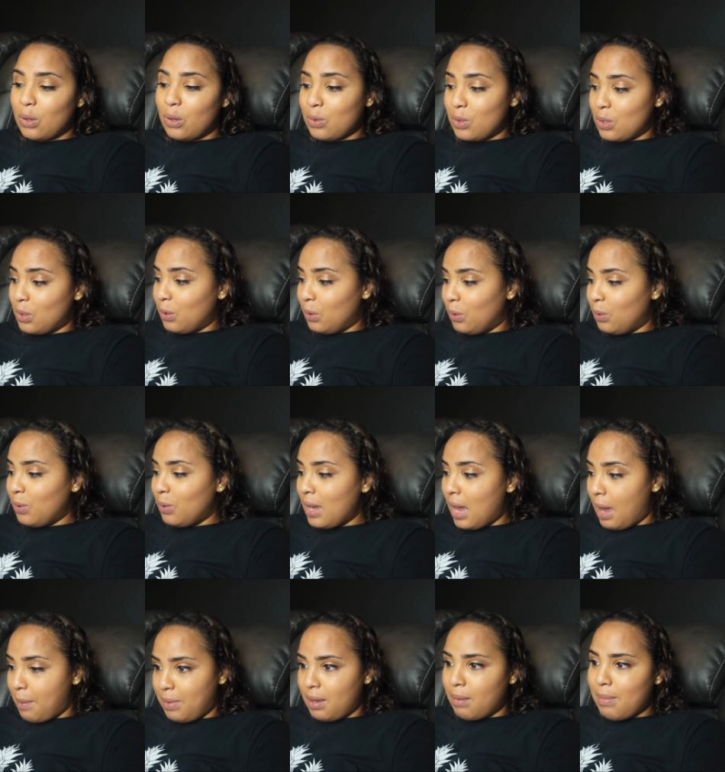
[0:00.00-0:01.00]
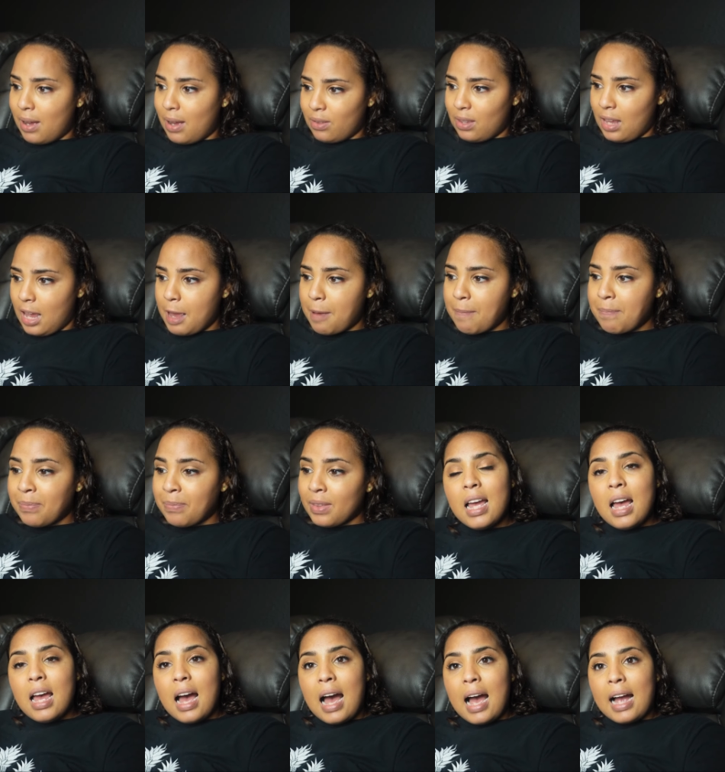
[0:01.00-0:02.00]
so so happy about that.
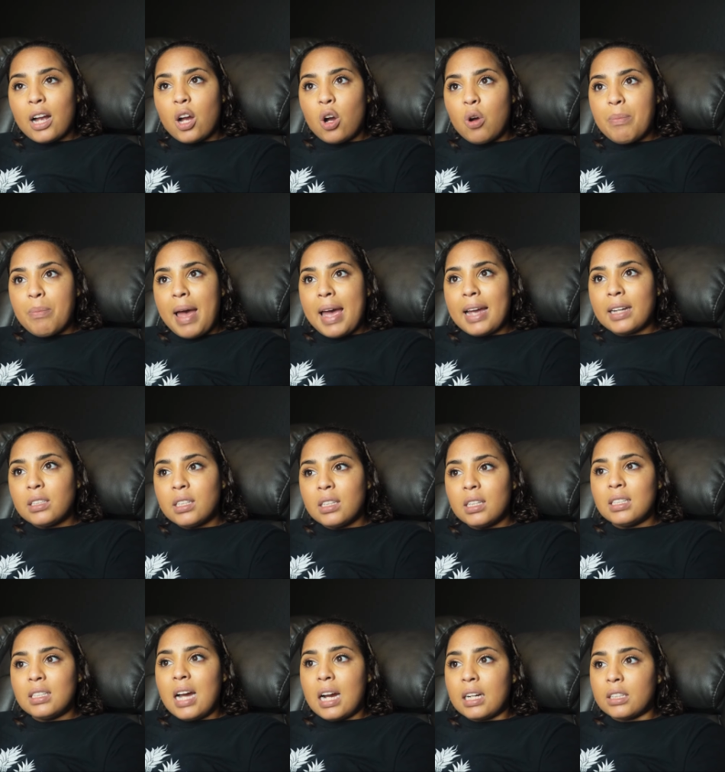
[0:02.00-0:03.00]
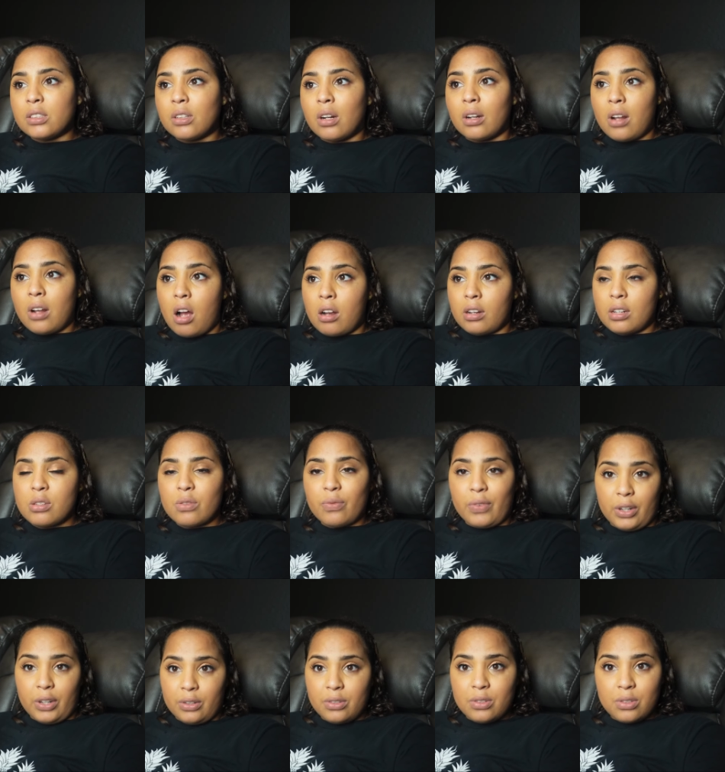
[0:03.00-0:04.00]
I go back to the doctor on
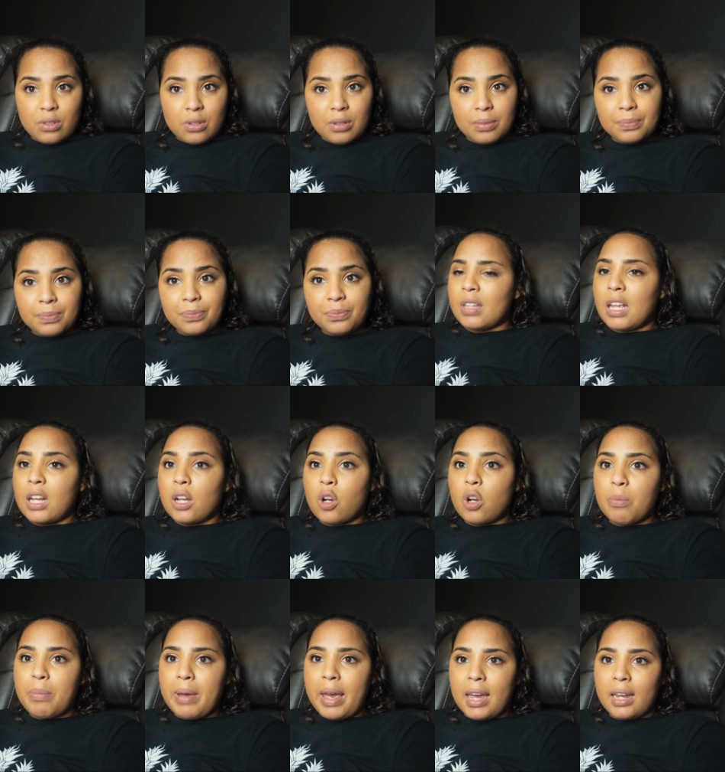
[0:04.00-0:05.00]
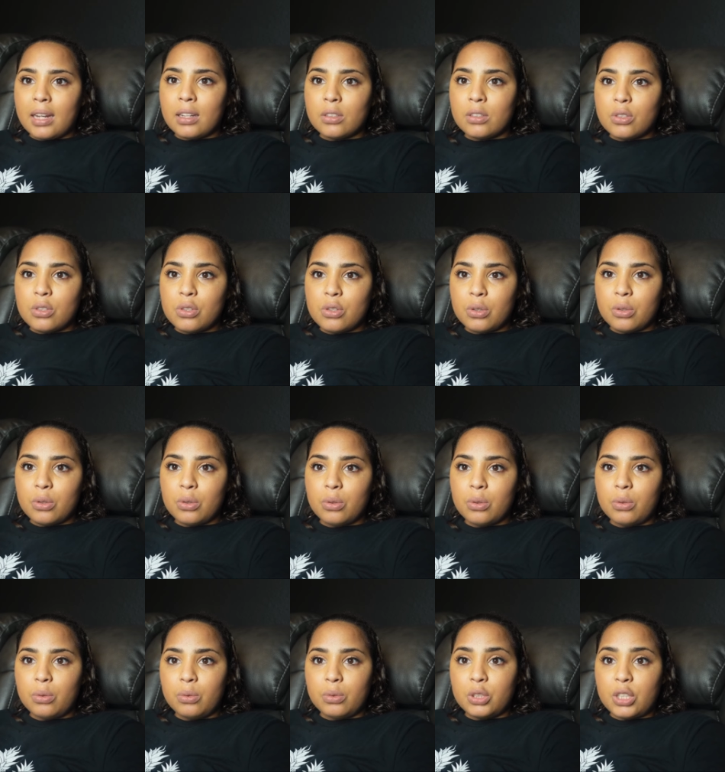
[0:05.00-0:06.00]
August 1st. I go back
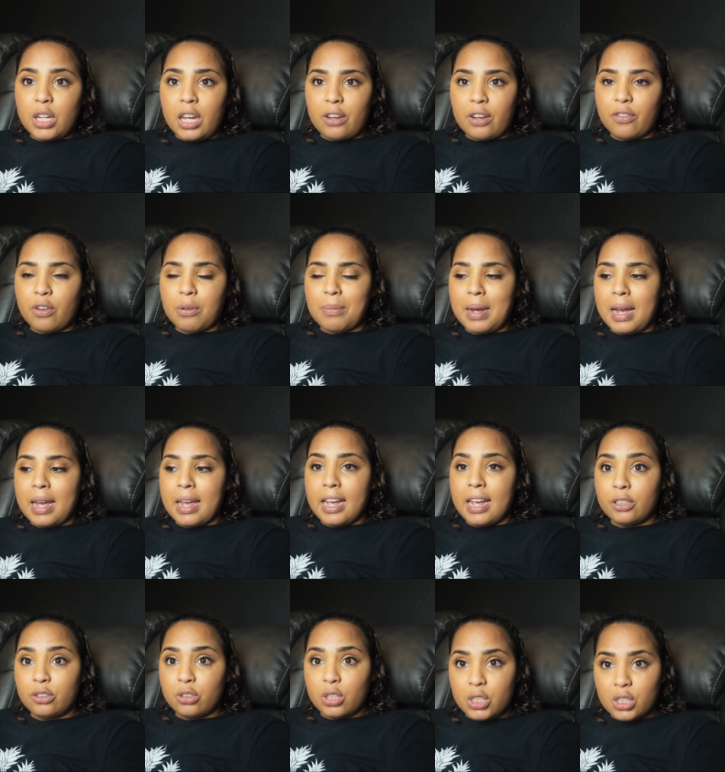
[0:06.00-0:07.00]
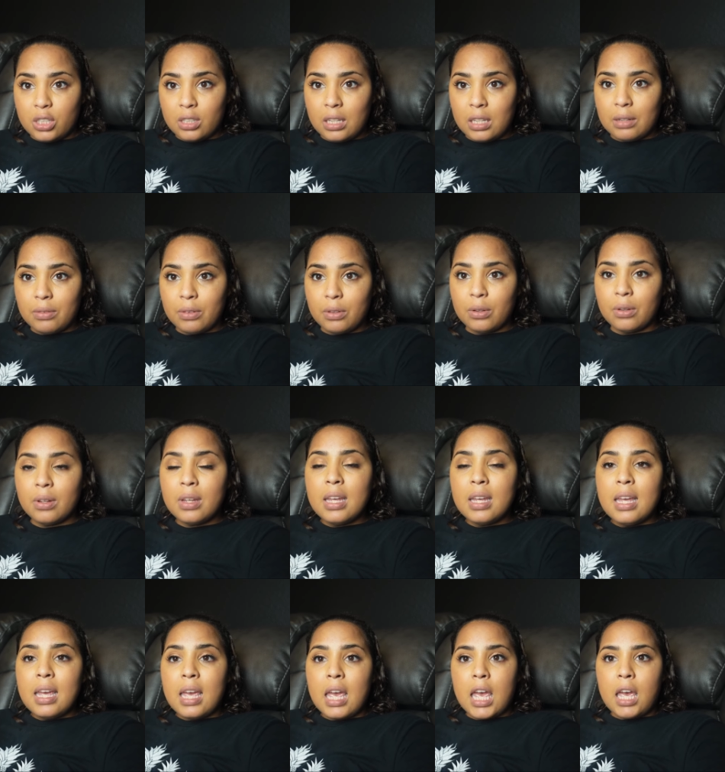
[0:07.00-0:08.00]
to check for my estrogen level
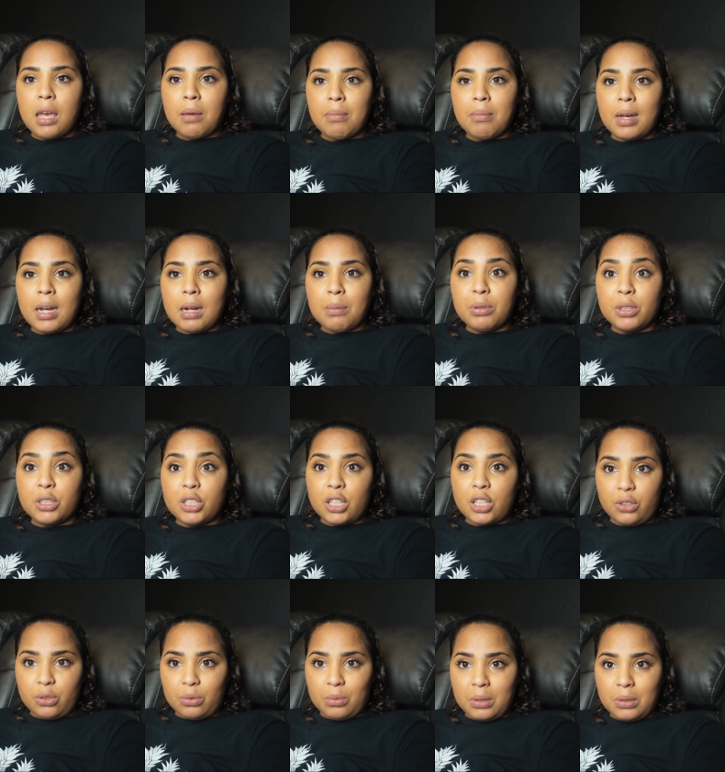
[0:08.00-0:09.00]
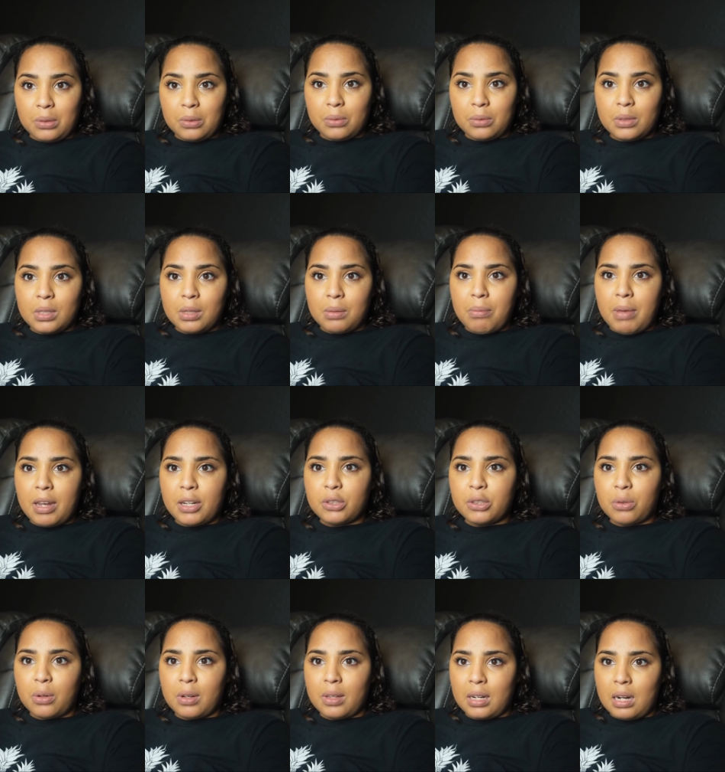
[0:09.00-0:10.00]
and my progesterone to
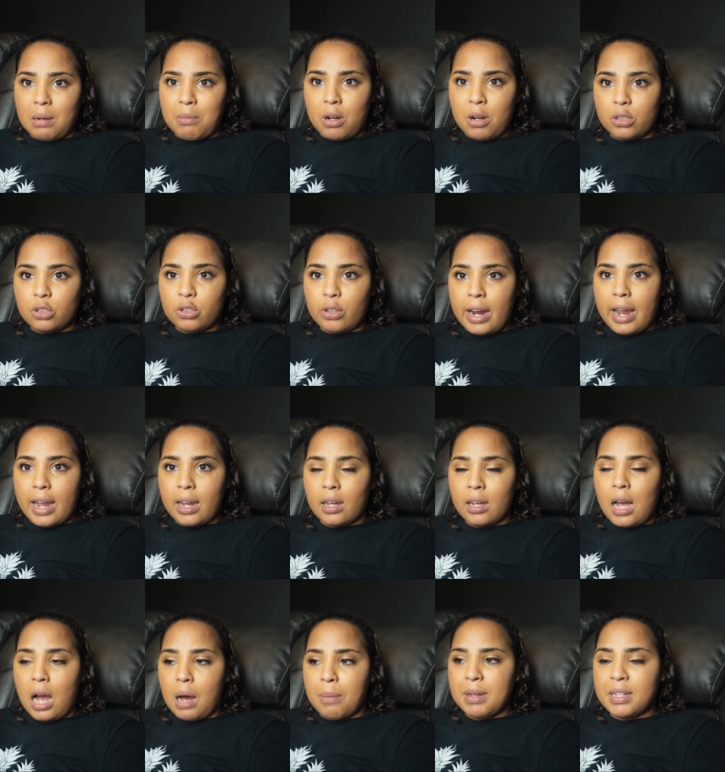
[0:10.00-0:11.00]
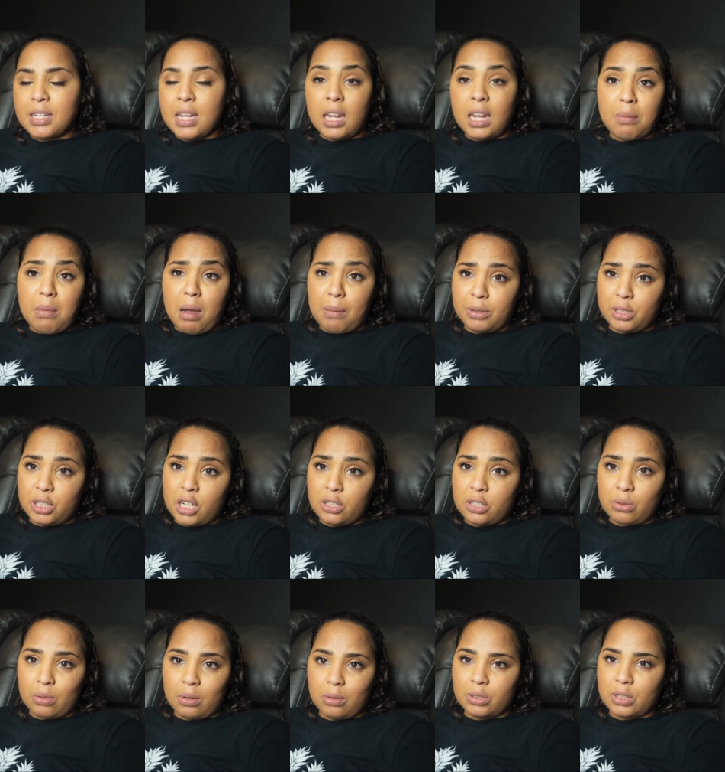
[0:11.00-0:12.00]
make sure that I'm on track. I'll be taking my
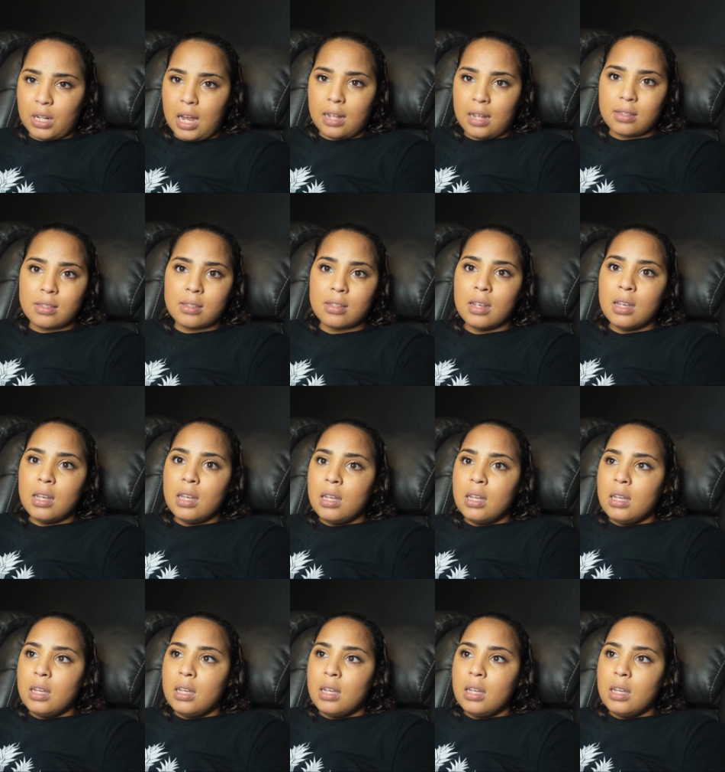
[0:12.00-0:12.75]
progesterone shots